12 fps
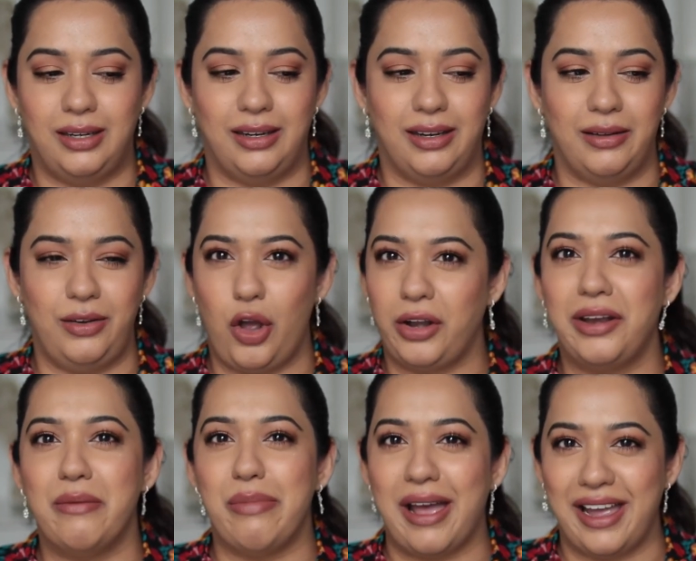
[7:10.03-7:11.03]
Not in
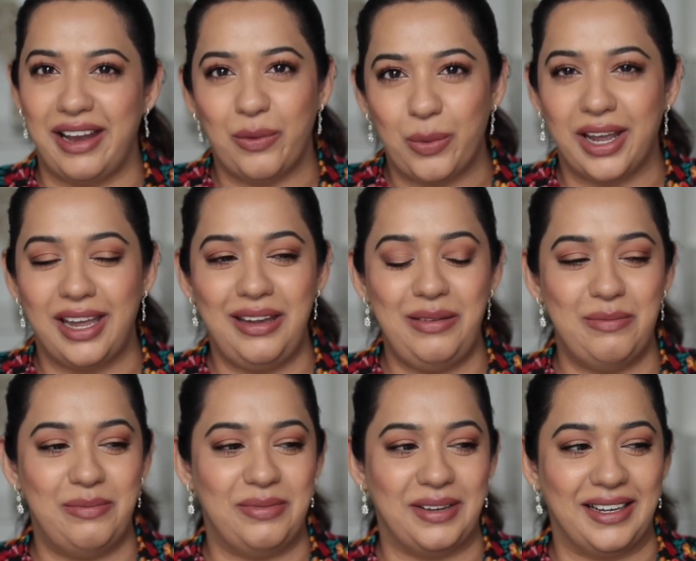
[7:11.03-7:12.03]
a bad way,
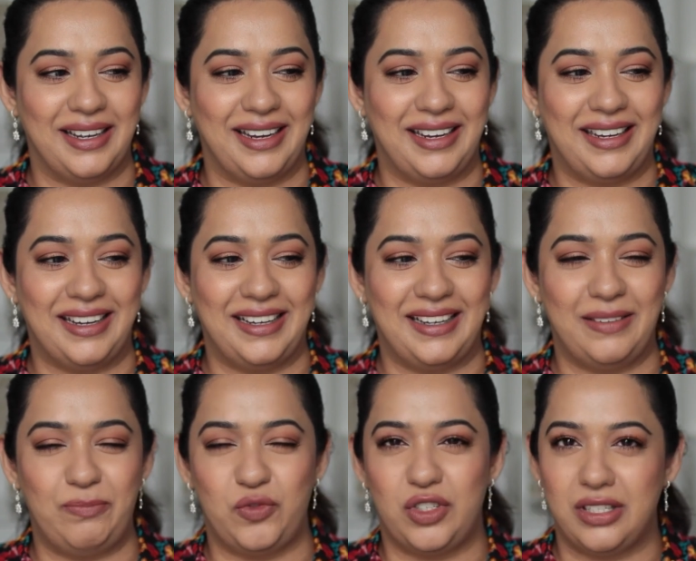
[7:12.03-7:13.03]
but
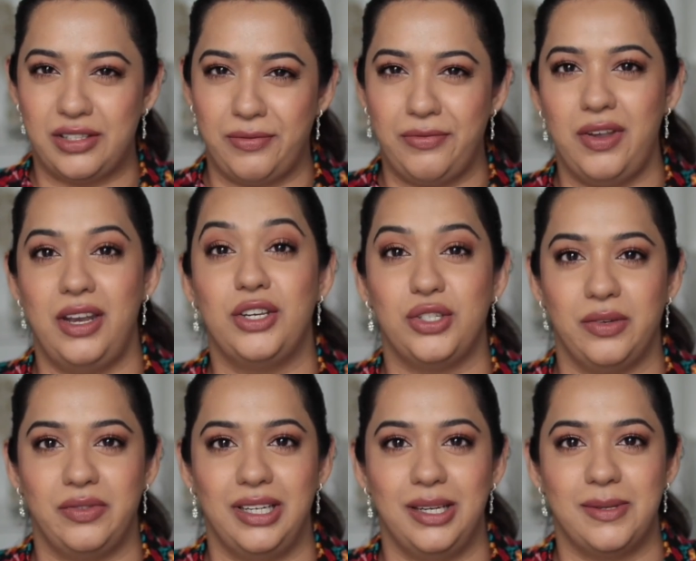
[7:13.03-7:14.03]
just the finish
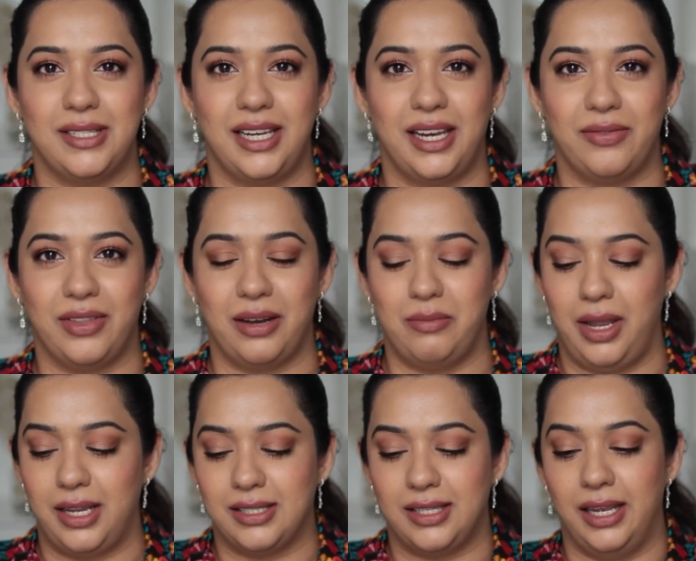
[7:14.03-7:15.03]
of the lipstick, if that
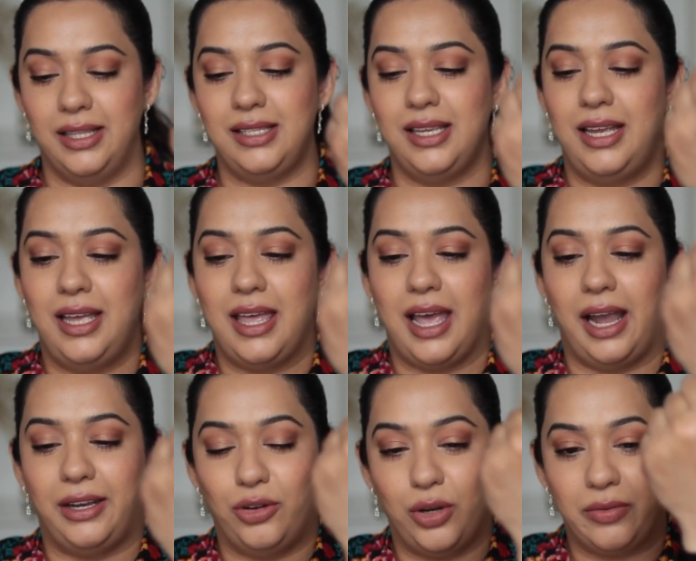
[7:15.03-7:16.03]
makes sense.
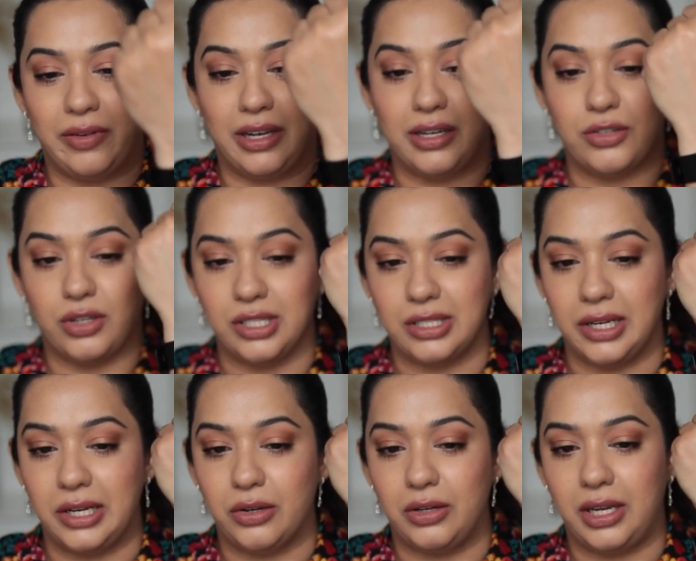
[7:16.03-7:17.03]
I don't know if it will
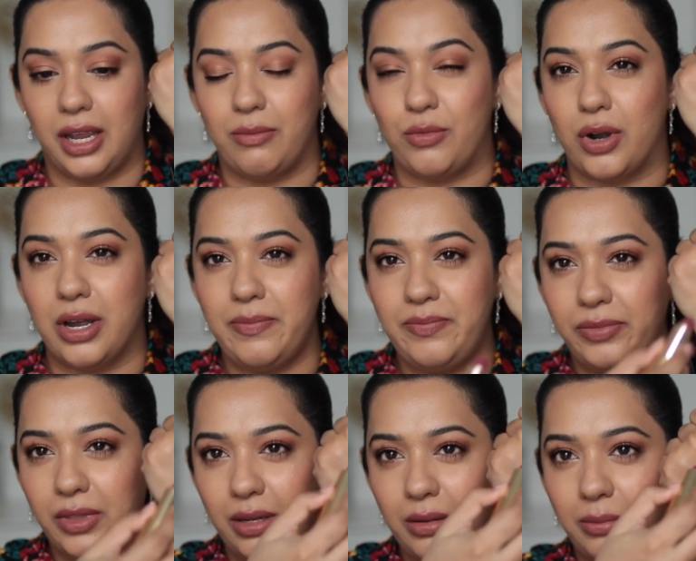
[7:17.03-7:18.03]
translate on camera,
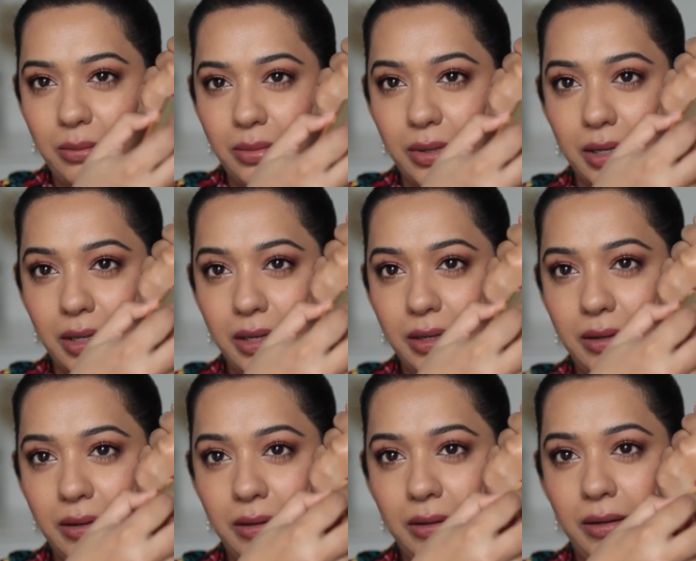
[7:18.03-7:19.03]
but
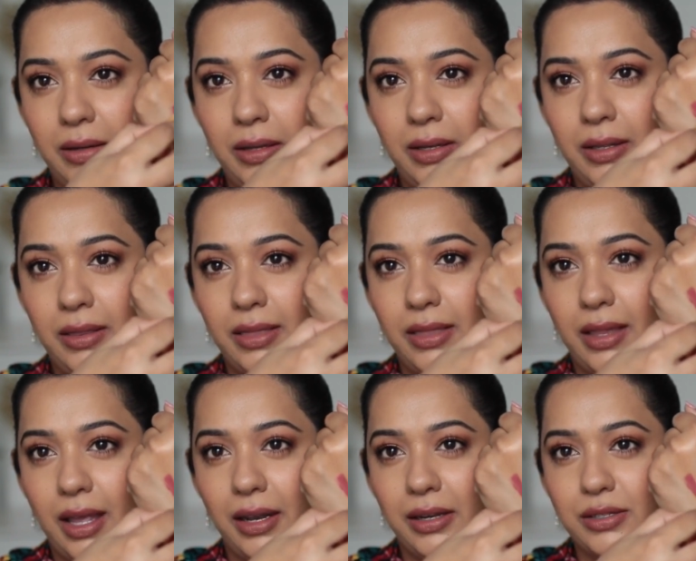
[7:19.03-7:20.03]

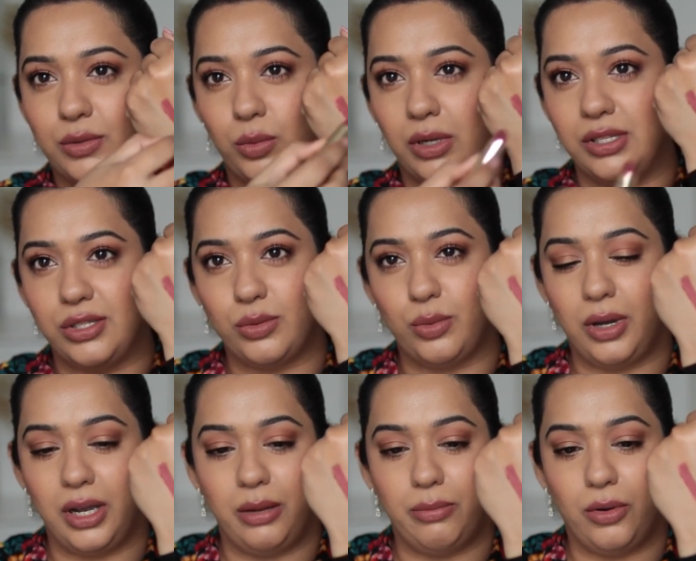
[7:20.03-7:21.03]
that is one
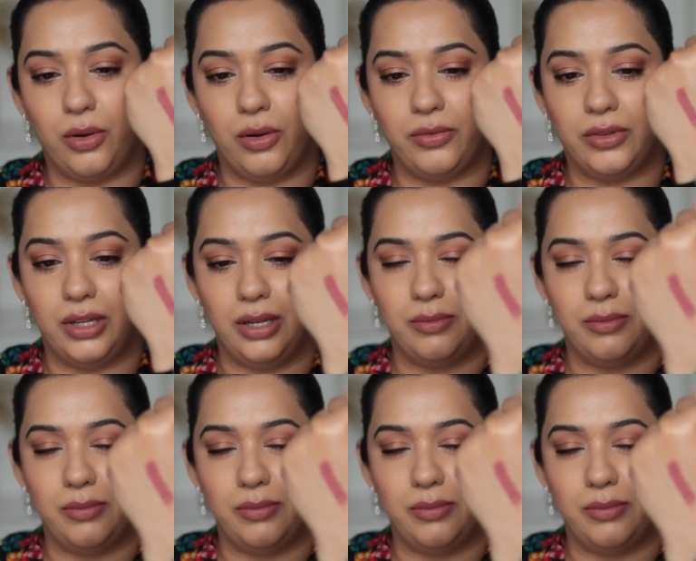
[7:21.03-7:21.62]
swipe of the